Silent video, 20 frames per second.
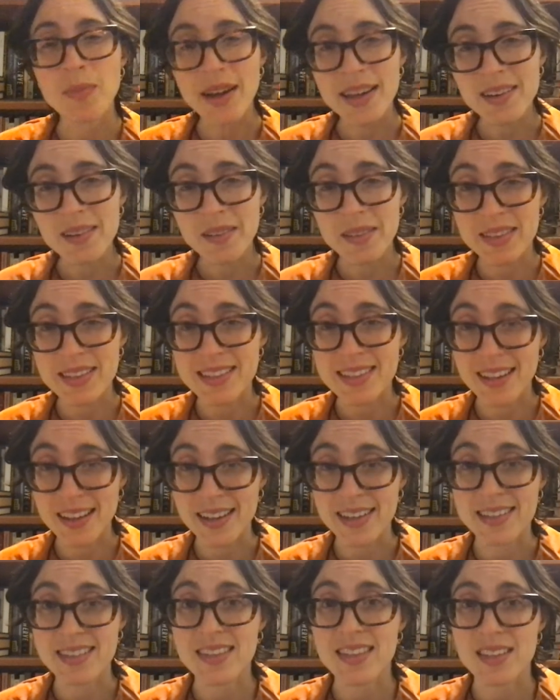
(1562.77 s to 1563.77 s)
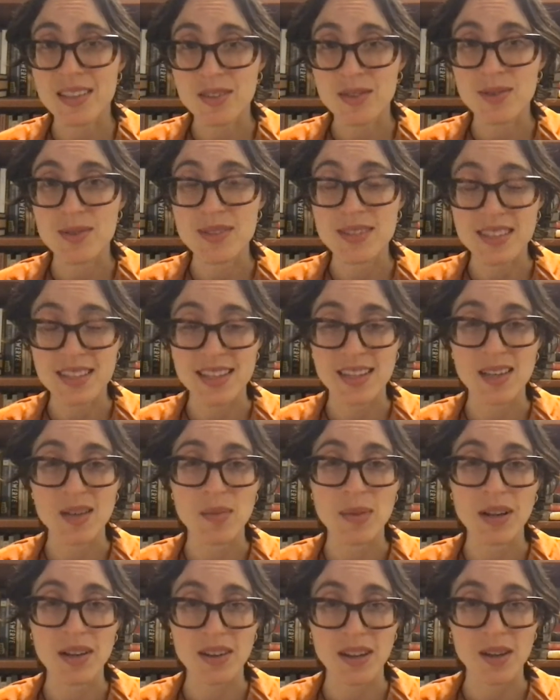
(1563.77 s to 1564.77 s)
all the signs that you see
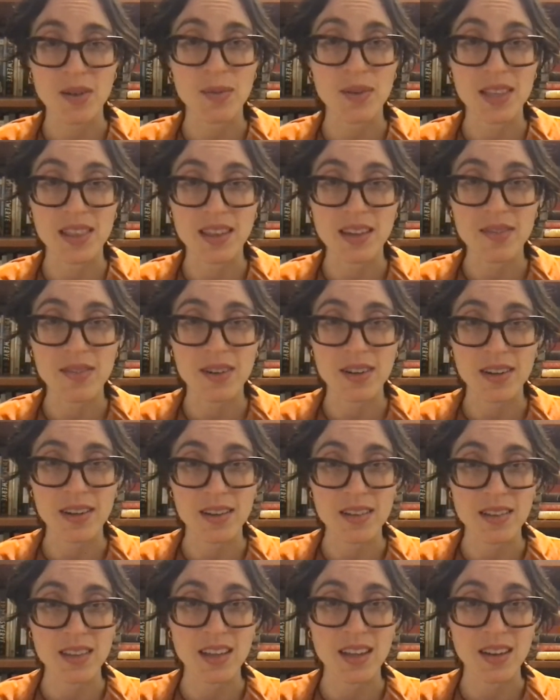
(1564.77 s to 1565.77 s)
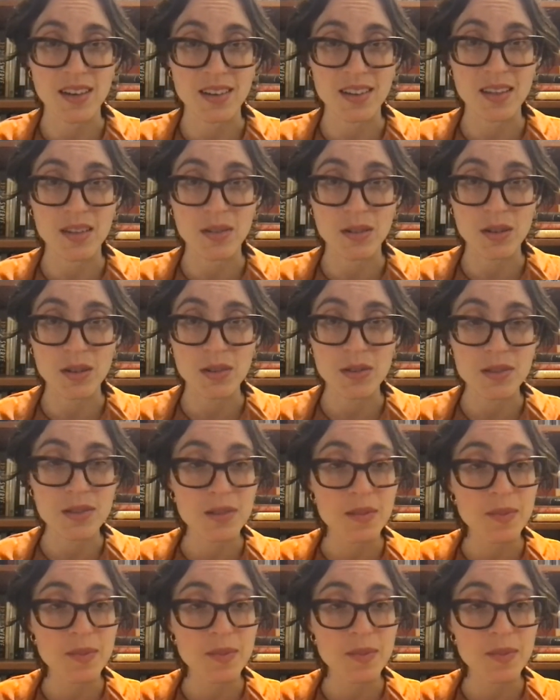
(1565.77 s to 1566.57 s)
about how we love our healthcare heroes.